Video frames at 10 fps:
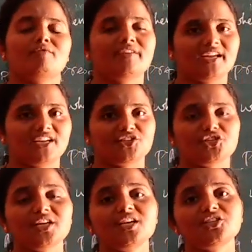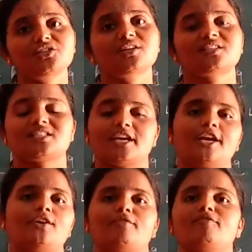we can change the
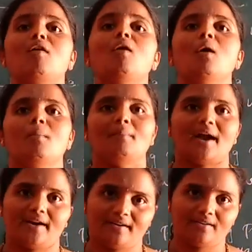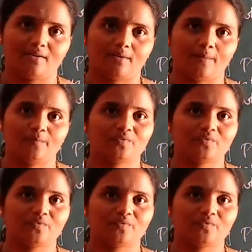state of a matter.